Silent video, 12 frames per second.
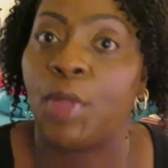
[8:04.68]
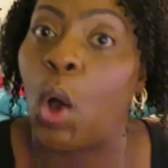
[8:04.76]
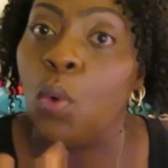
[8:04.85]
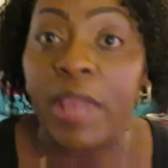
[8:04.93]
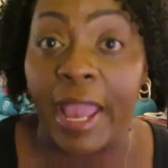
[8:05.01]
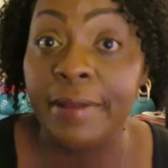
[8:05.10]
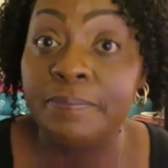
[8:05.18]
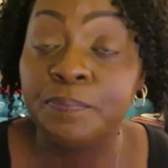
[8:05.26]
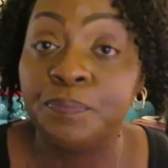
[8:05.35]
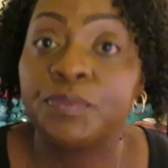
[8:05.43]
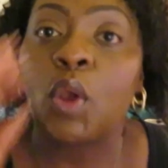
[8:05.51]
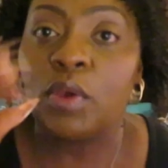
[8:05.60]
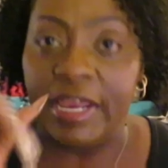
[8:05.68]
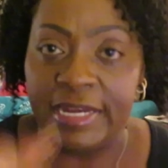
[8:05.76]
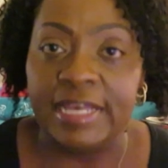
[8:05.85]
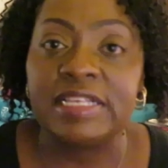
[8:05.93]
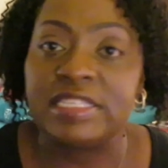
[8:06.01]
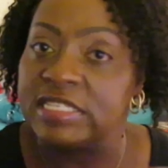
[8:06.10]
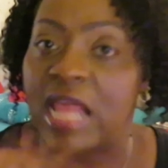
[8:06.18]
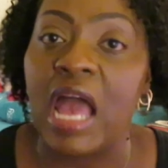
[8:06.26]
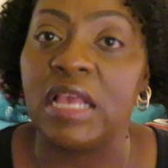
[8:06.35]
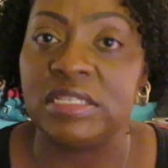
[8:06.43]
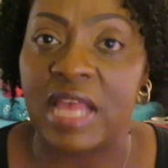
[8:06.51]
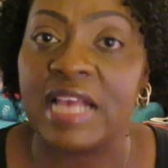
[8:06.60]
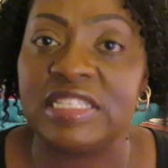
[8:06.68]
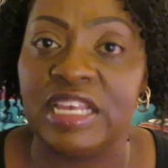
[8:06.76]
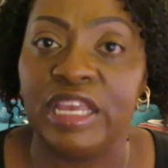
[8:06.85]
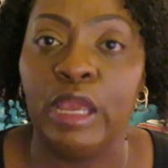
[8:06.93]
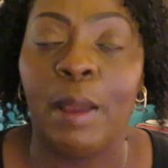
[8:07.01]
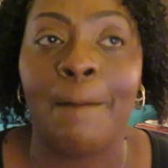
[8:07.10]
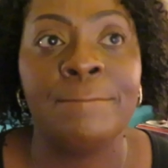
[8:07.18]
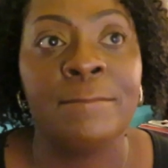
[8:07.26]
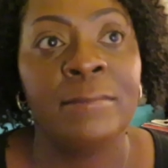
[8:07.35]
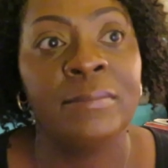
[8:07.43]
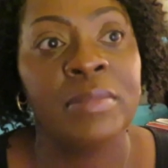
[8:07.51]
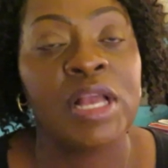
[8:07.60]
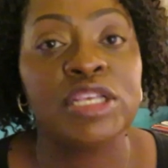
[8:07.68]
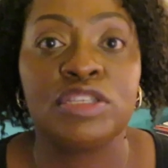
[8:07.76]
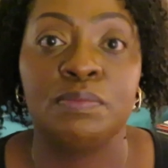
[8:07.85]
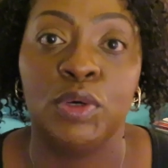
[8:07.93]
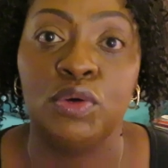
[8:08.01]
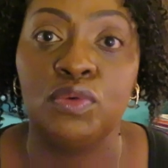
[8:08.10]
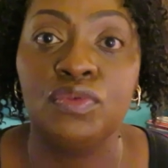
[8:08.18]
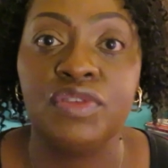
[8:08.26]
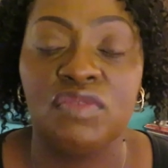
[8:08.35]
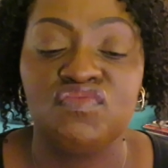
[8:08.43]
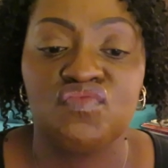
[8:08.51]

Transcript: Okay okay NYX it's not it's not sticky smooth